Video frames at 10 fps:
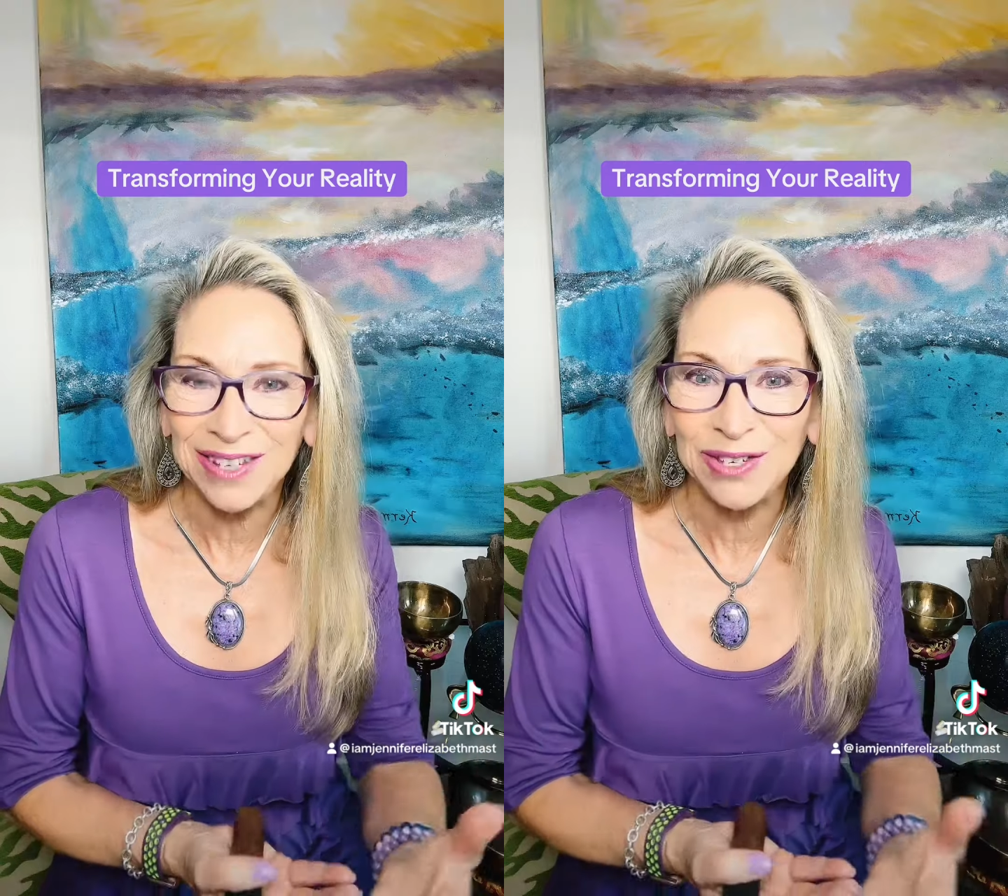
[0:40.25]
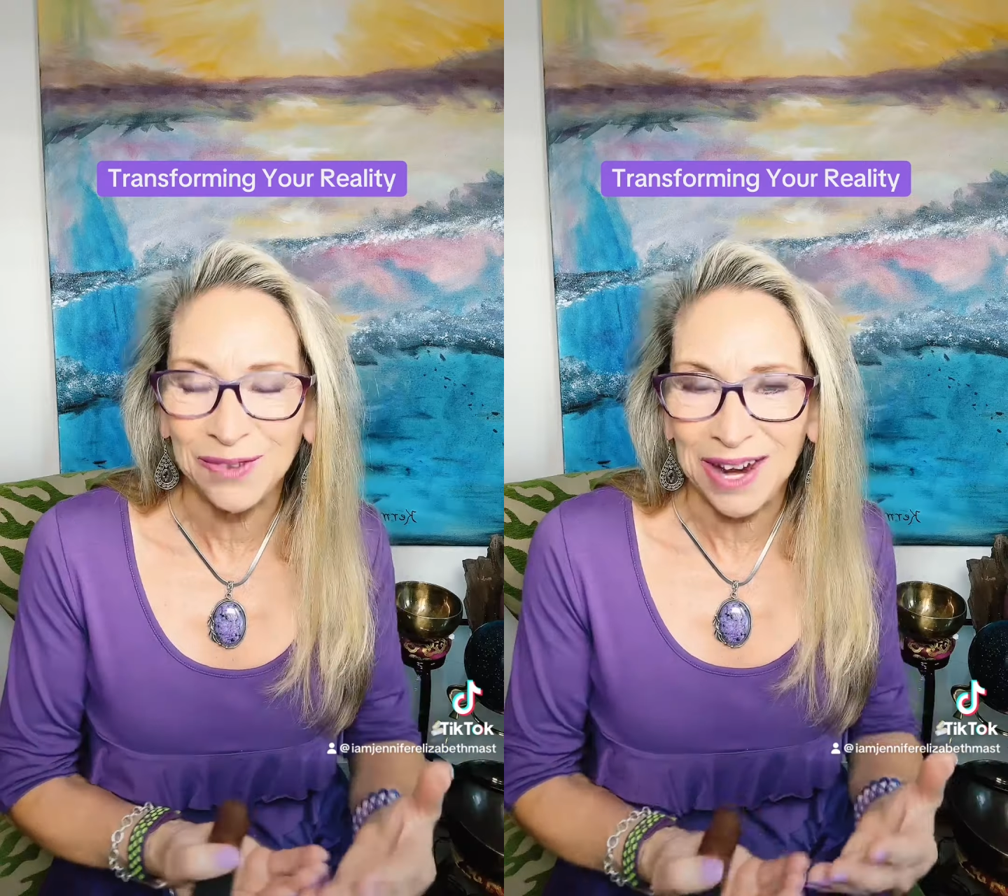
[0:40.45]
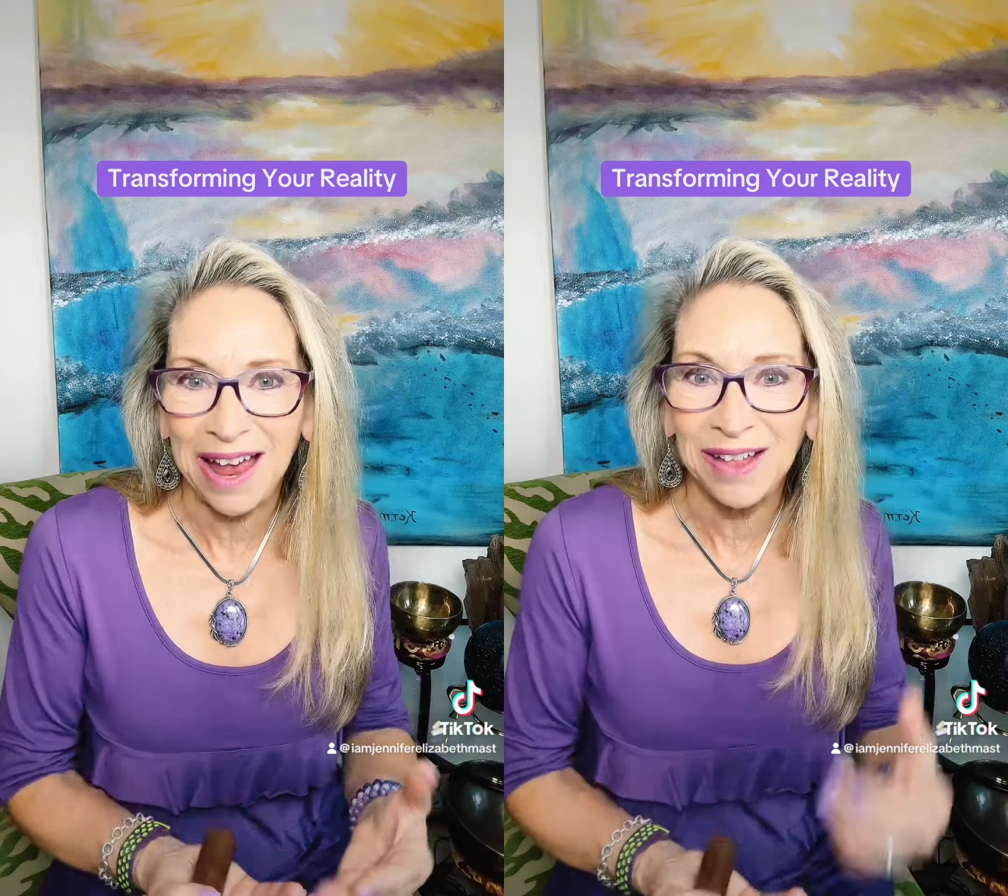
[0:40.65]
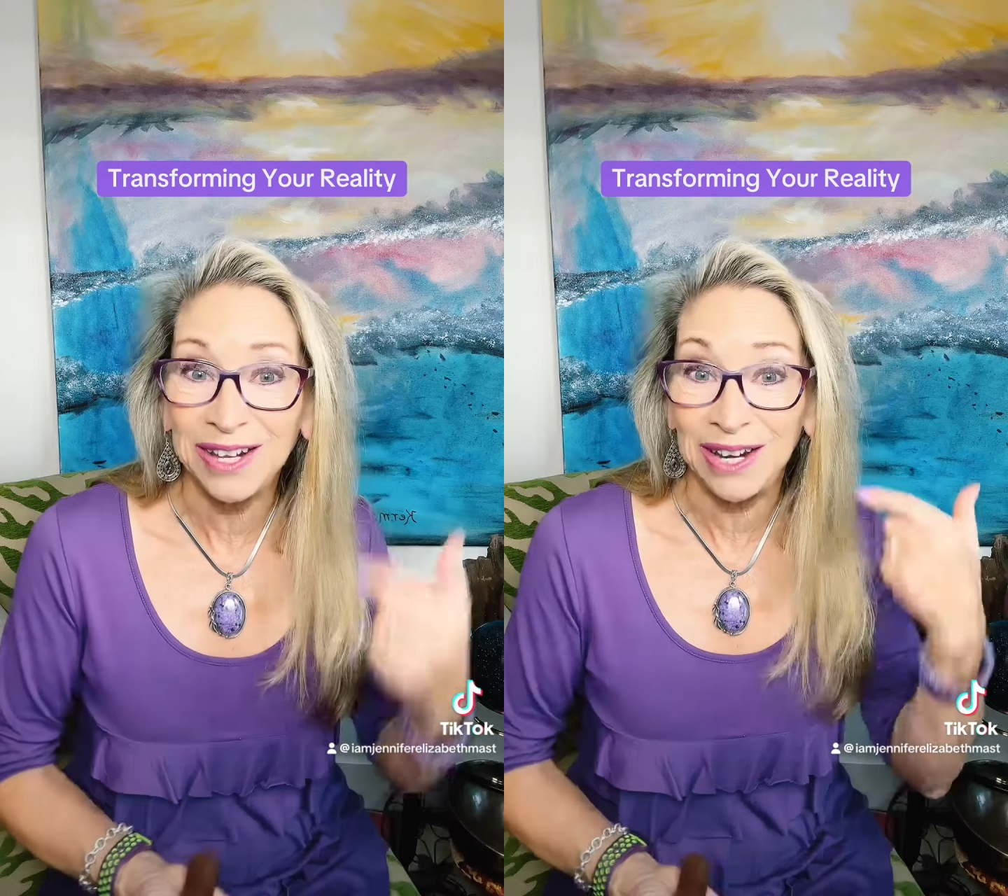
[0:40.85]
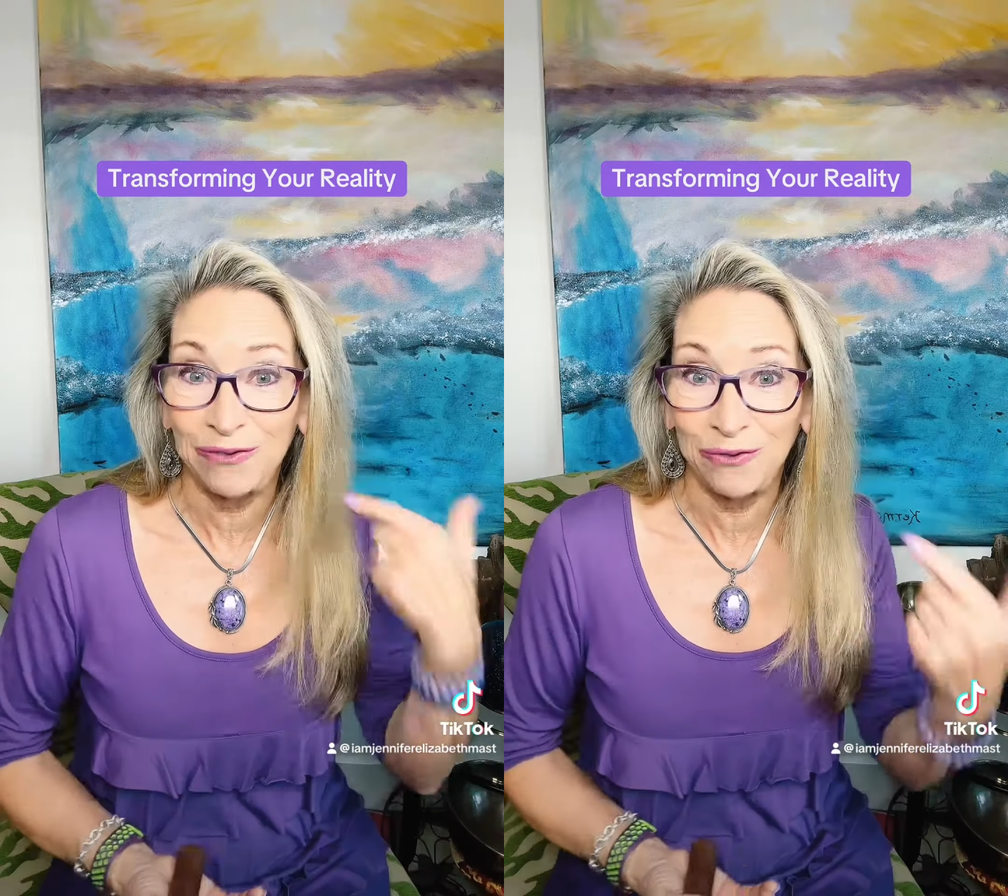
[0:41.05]
this
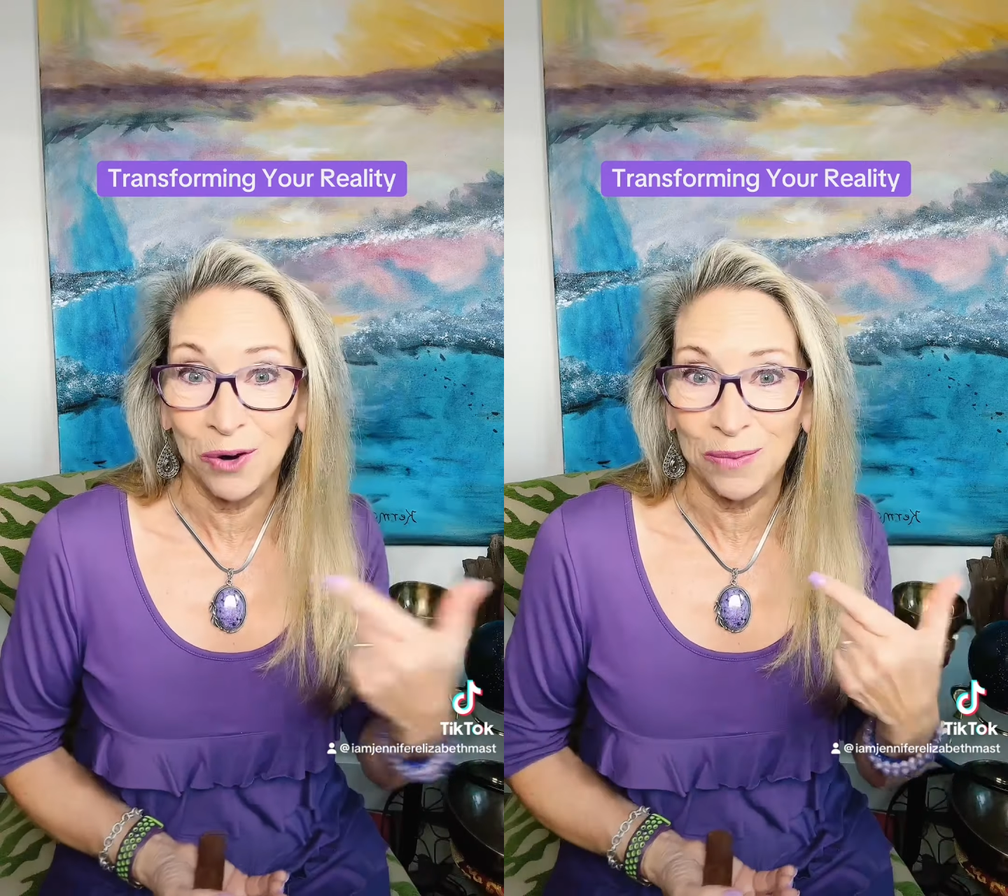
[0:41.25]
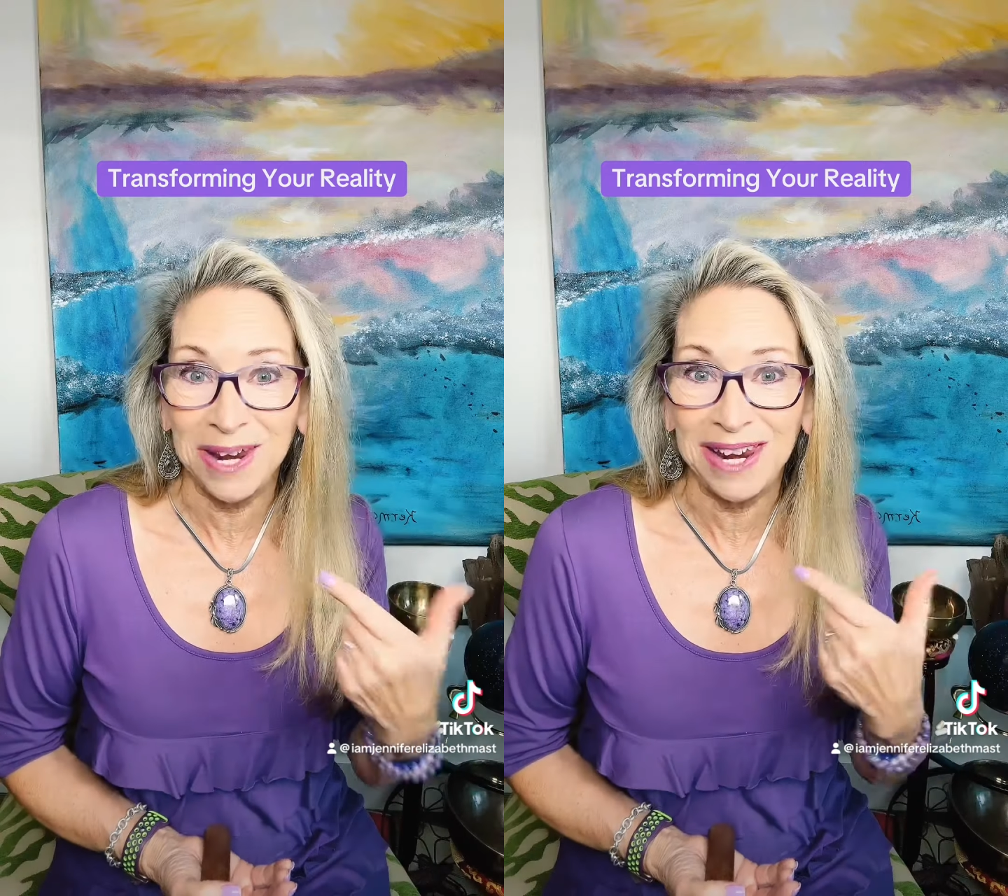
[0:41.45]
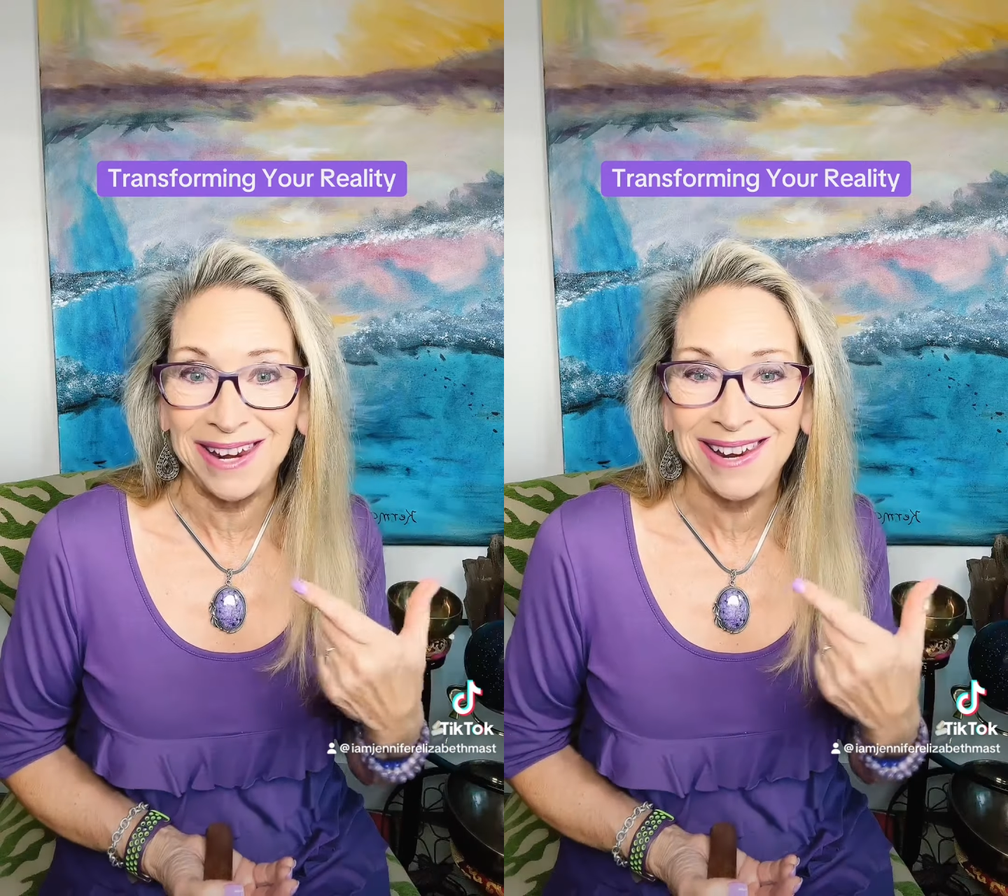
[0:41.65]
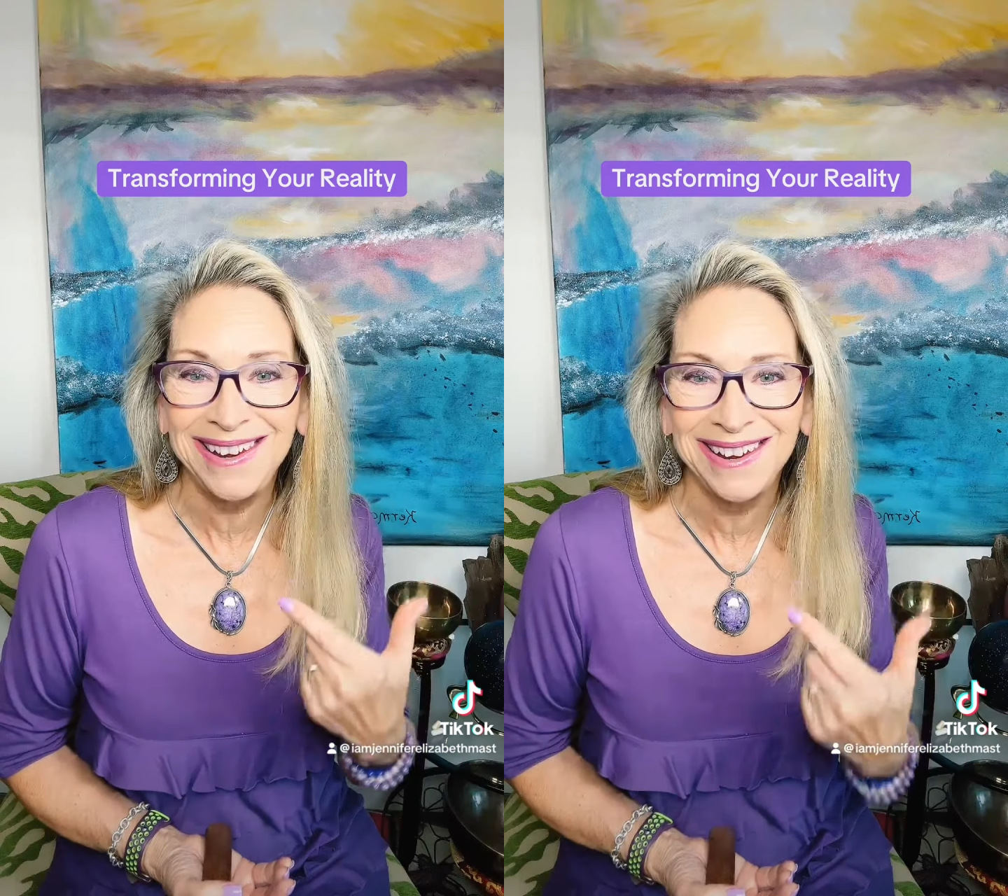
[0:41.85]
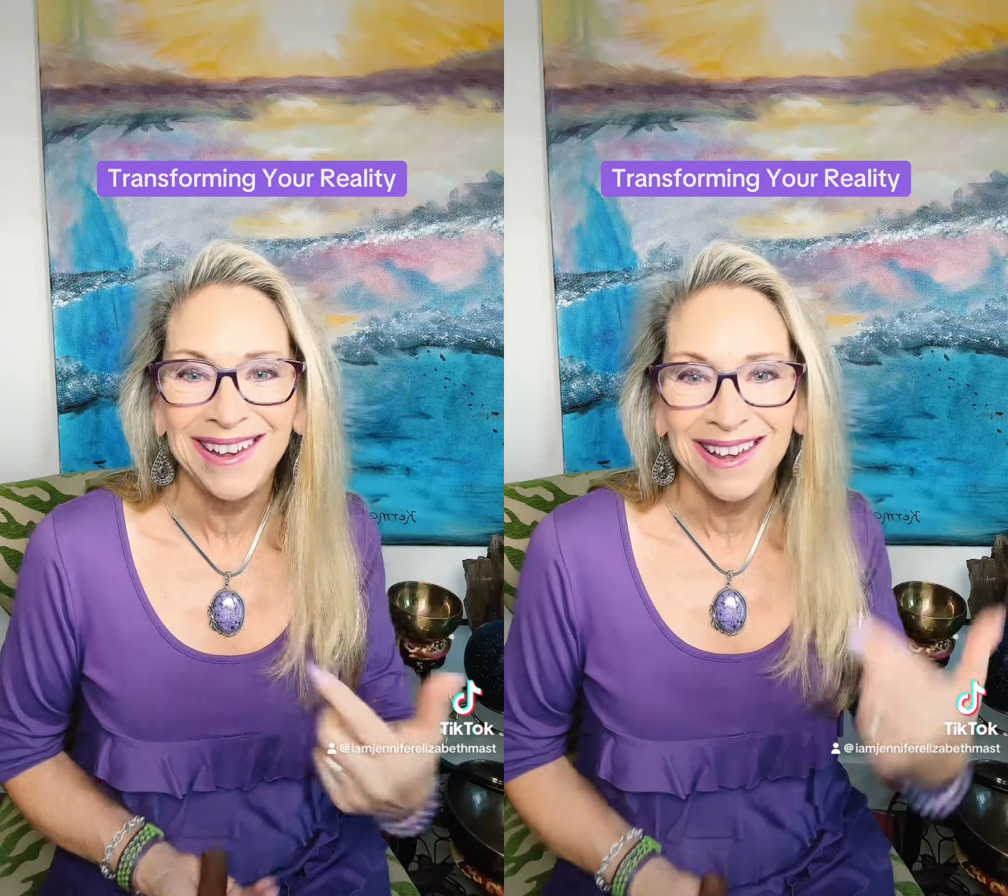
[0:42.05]
reality for me